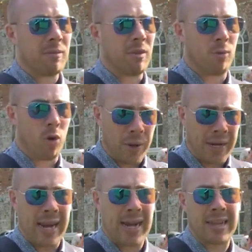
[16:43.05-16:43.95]
The more we
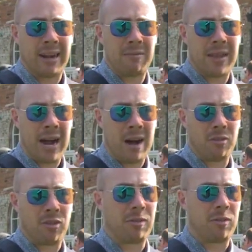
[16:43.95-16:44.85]
can get done now,
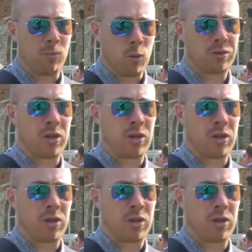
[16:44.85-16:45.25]
the more